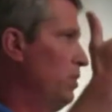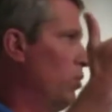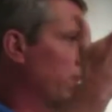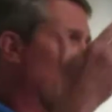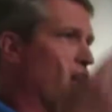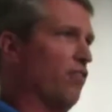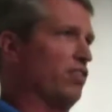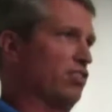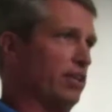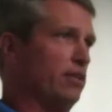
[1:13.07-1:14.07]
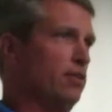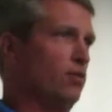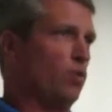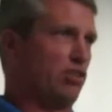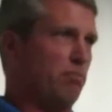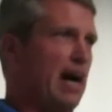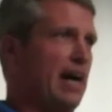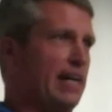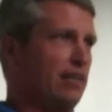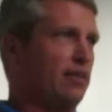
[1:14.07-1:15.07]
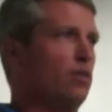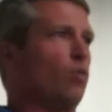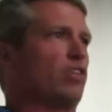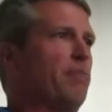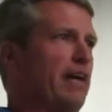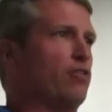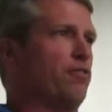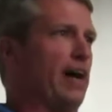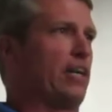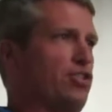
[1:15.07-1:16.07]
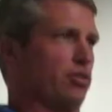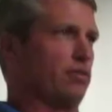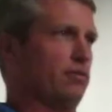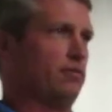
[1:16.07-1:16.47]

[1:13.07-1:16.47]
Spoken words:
what's harvested, what's mined, what's manufactured.